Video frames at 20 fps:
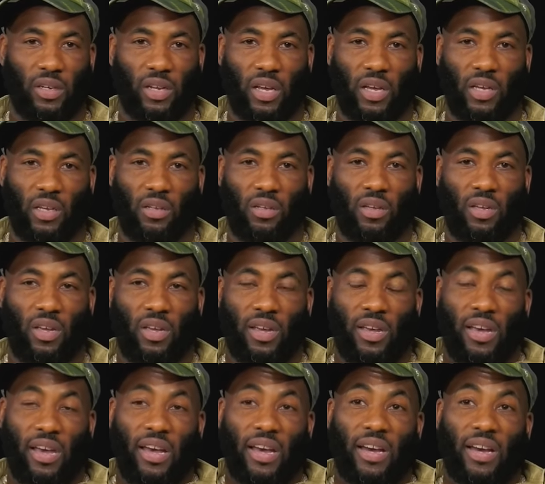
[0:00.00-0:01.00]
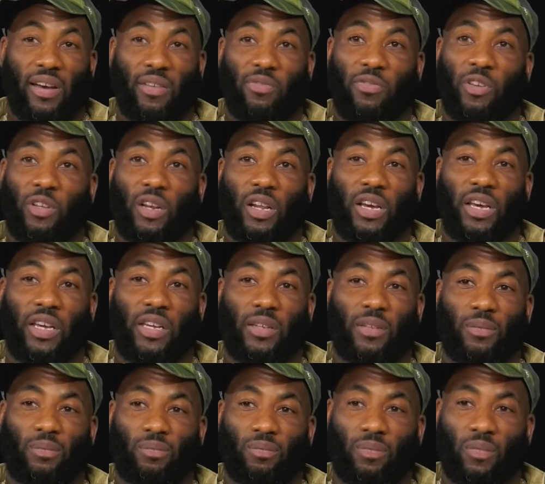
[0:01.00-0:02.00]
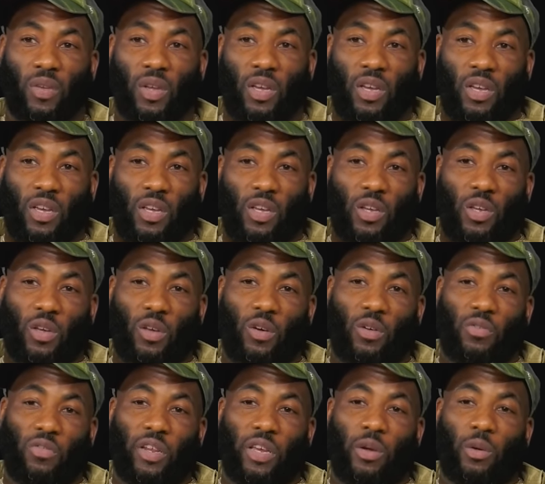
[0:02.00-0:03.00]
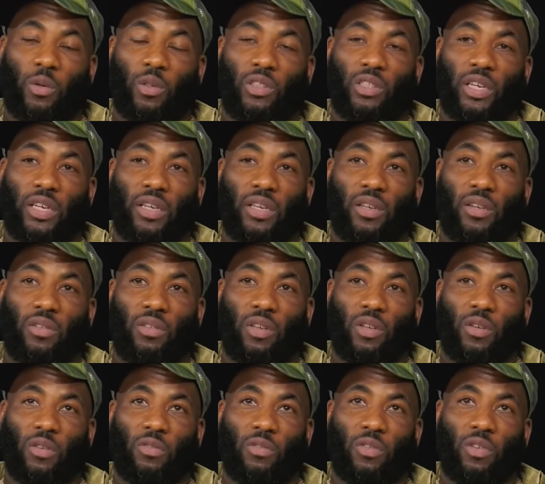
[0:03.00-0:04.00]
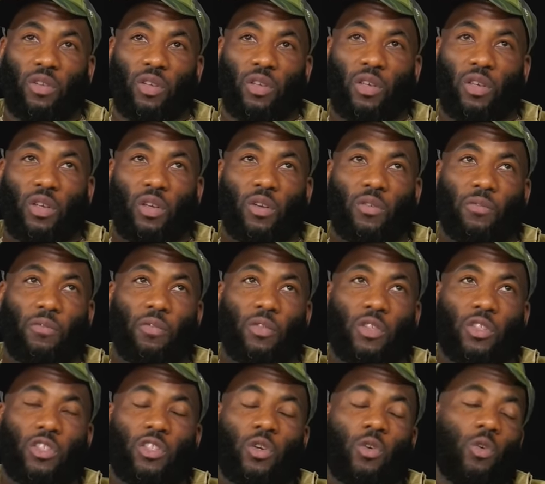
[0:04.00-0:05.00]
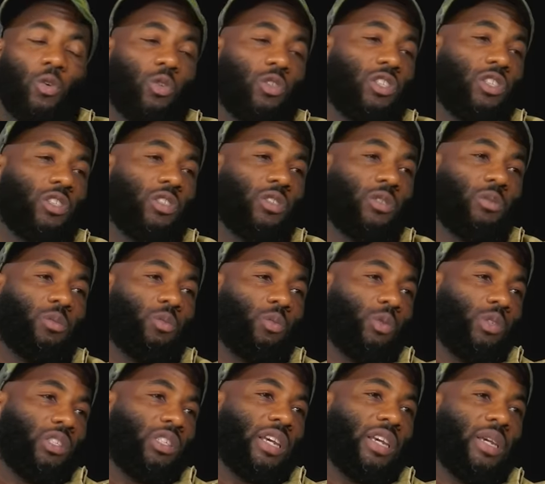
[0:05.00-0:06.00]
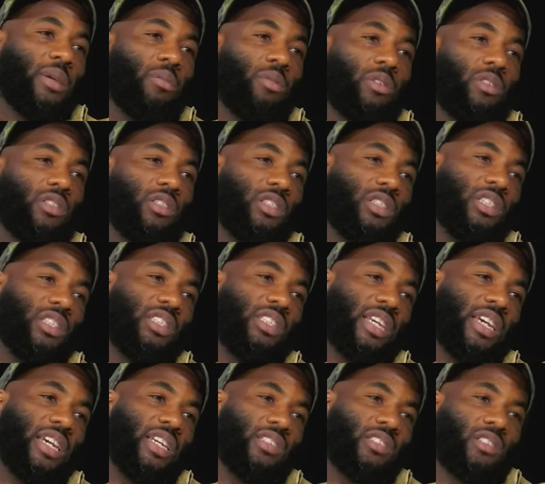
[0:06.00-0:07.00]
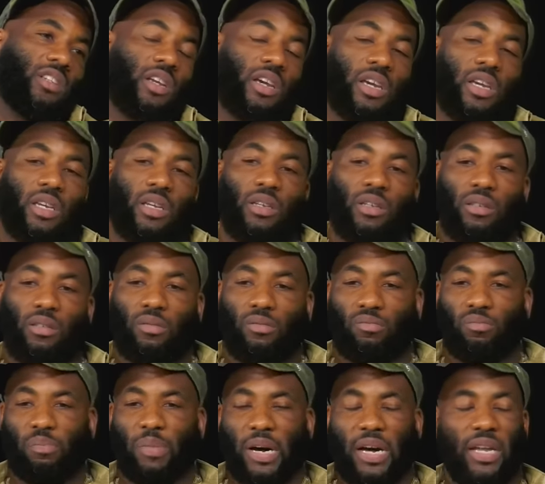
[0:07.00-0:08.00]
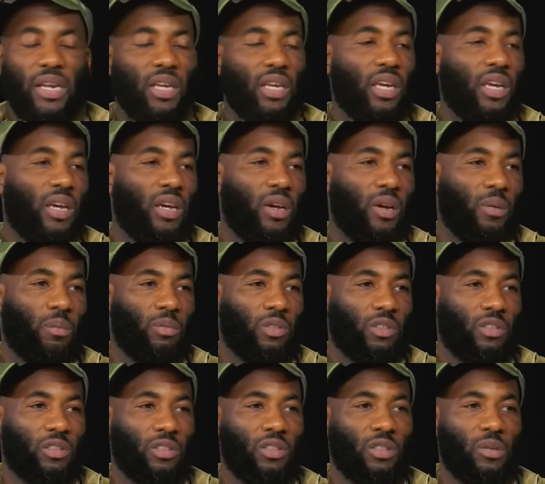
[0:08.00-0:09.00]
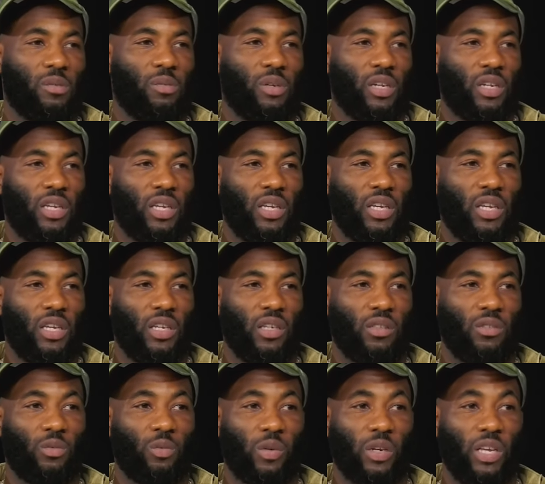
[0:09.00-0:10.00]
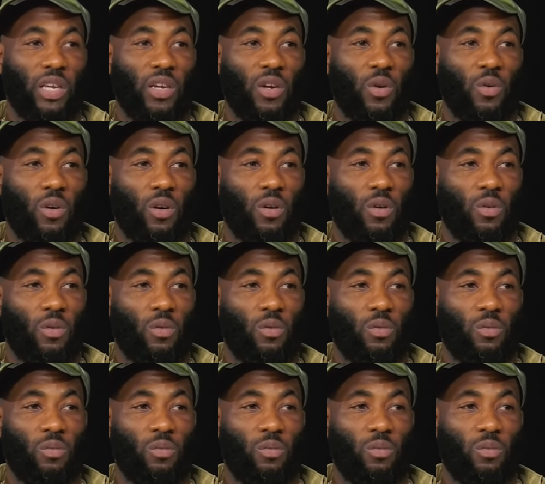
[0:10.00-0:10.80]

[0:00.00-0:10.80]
Like, I feel like if they was if the school system was able to attach like body cams to some of the kids when they go home,